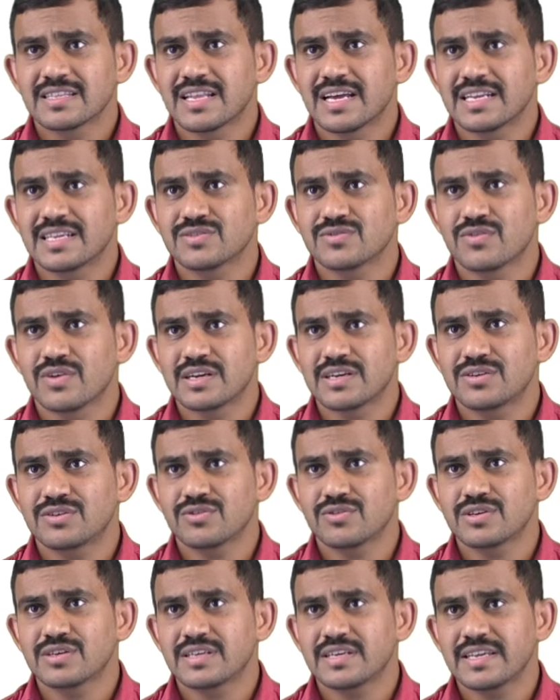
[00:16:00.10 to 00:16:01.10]
that is
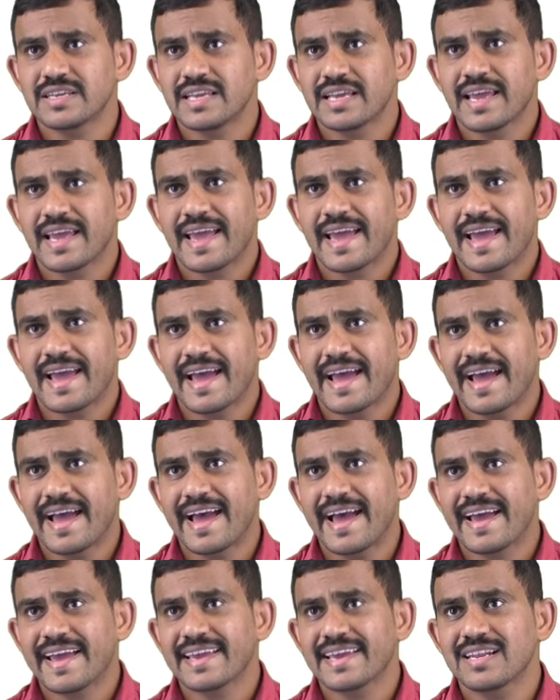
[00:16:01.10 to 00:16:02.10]
120
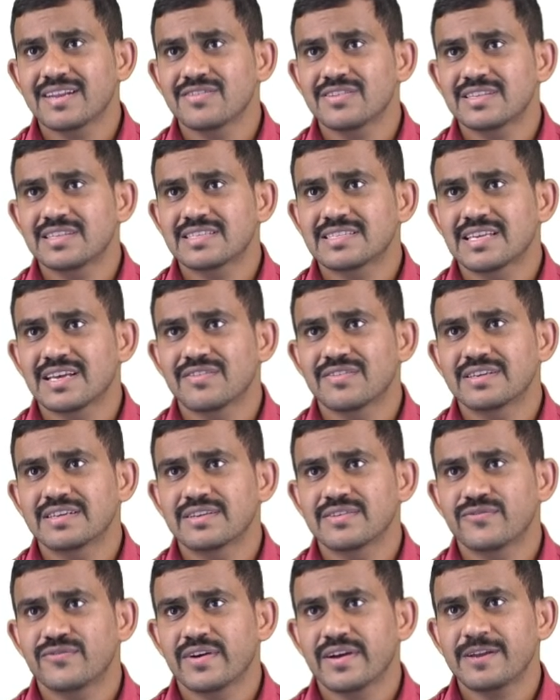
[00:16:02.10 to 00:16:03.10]
angle with
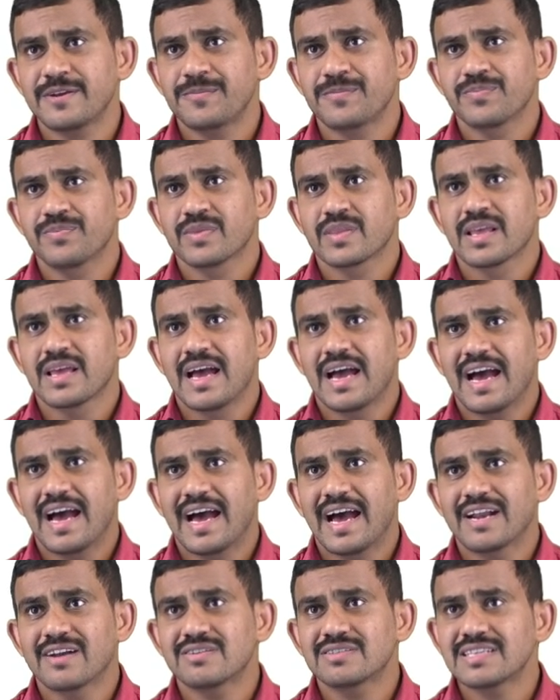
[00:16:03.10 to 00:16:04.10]
75.
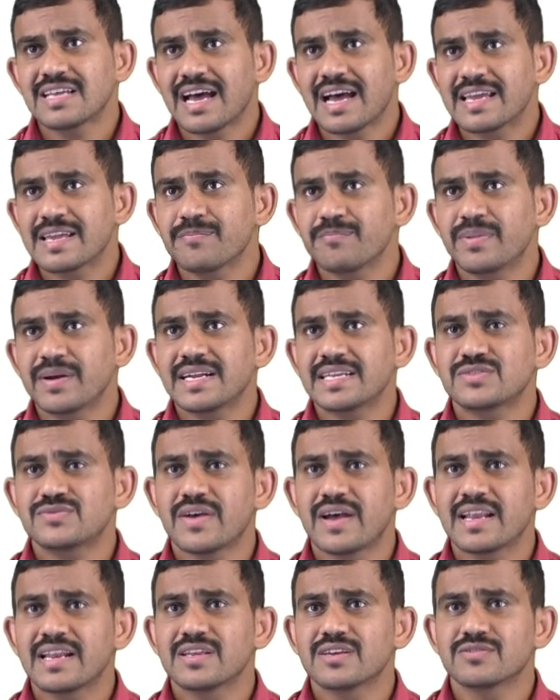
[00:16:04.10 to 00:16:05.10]
And what is the impedance
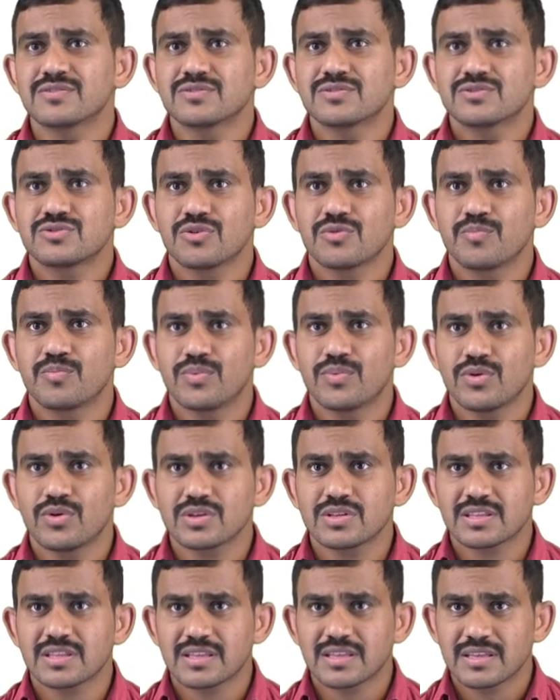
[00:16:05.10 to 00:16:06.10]
value? So
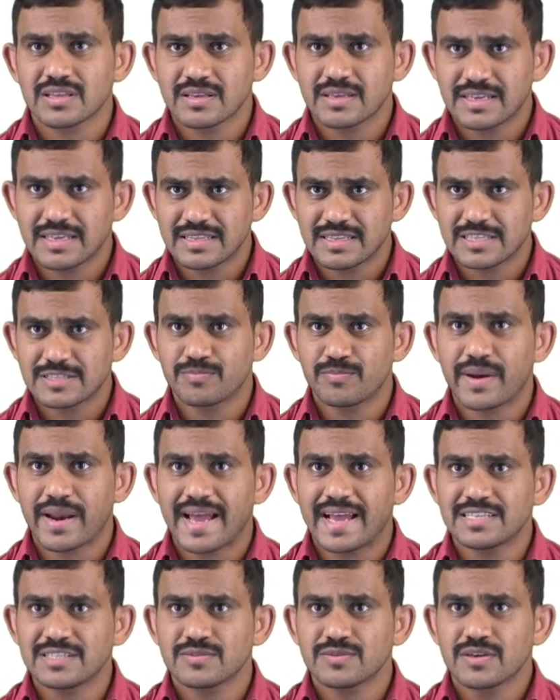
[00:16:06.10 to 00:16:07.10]
both in this
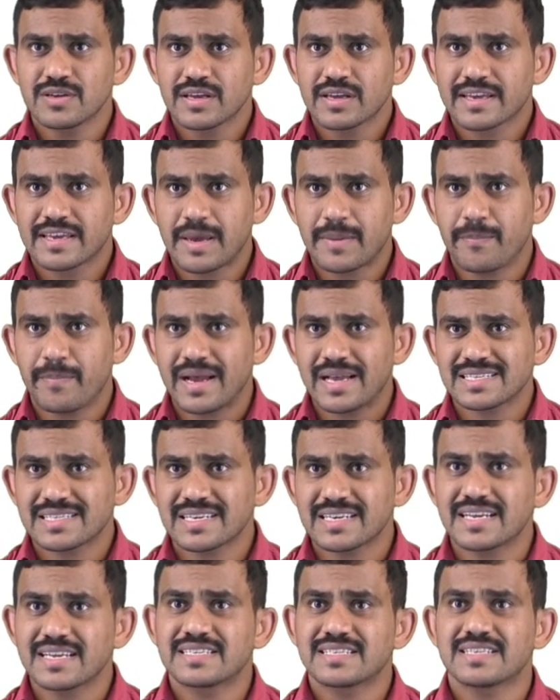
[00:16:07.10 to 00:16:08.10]
branch, capacitor
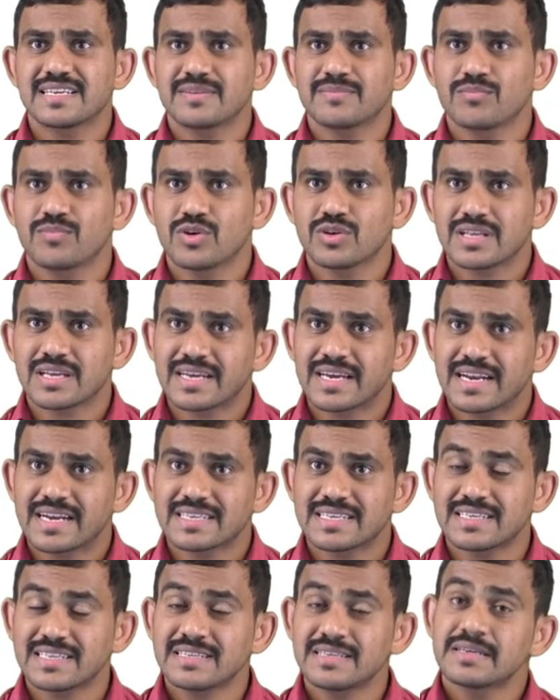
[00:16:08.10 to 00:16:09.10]
and resistor, both are
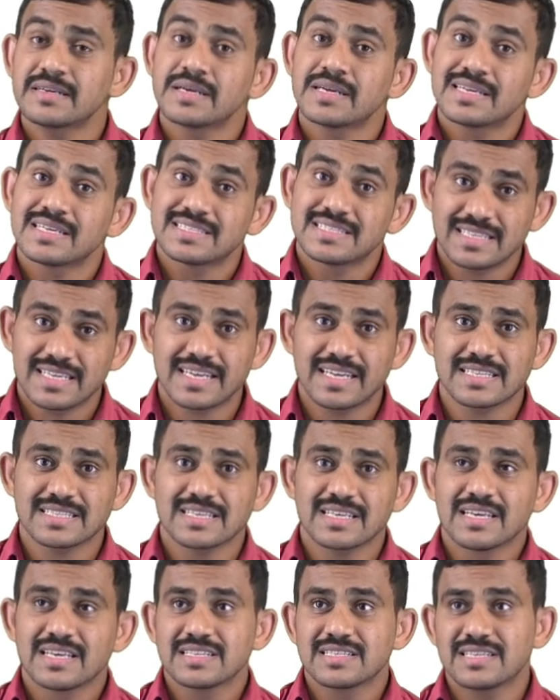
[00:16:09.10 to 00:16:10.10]
connected in
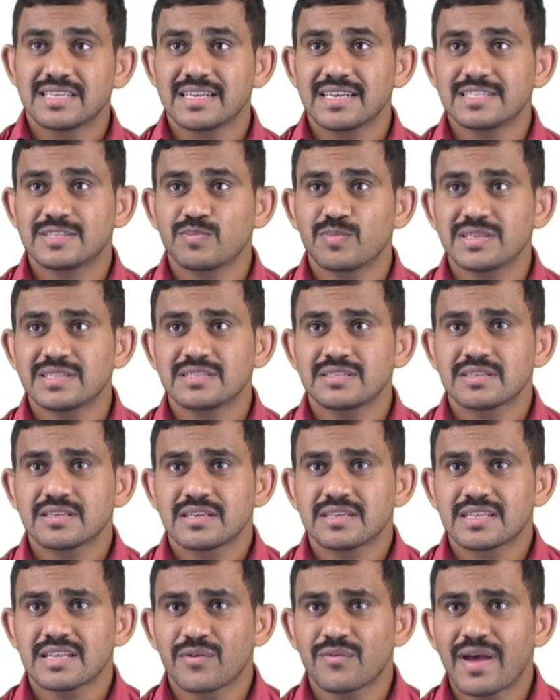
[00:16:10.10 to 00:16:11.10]
series. Series means
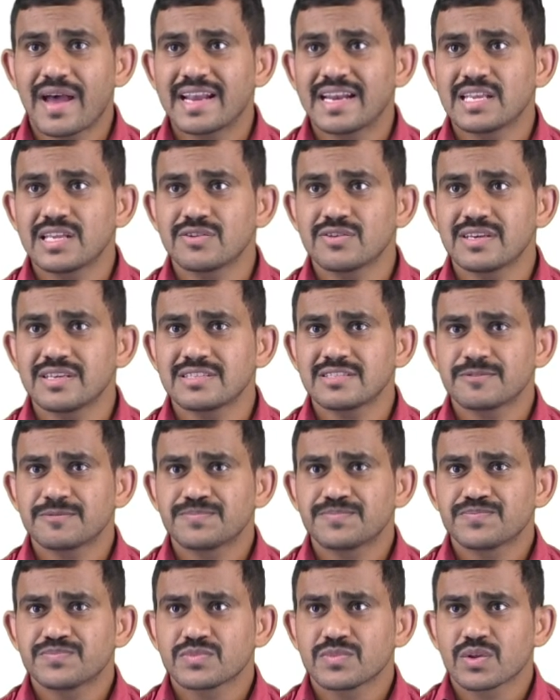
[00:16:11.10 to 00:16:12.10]
the value is
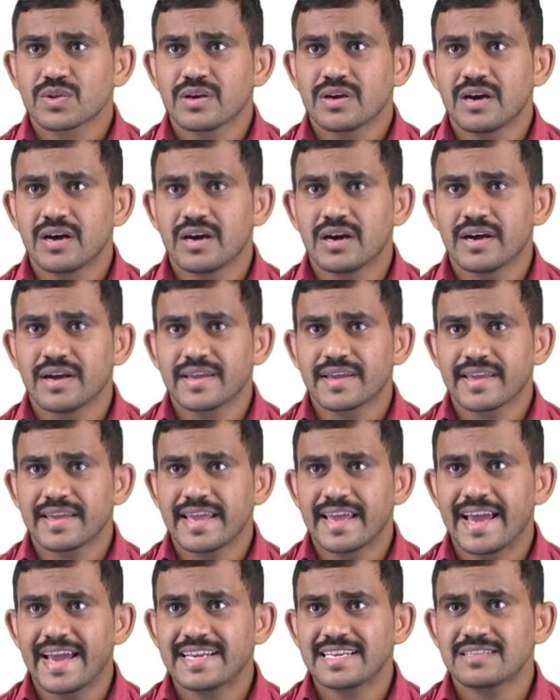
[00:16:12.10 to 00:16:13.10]

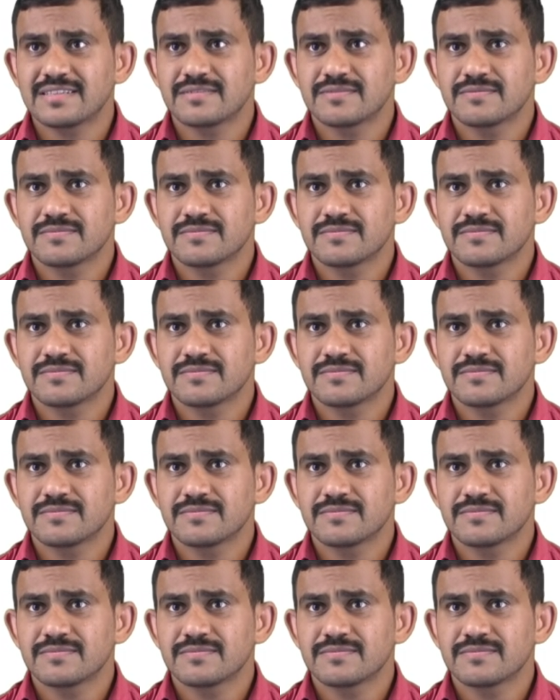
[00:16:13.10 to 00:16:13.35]
8,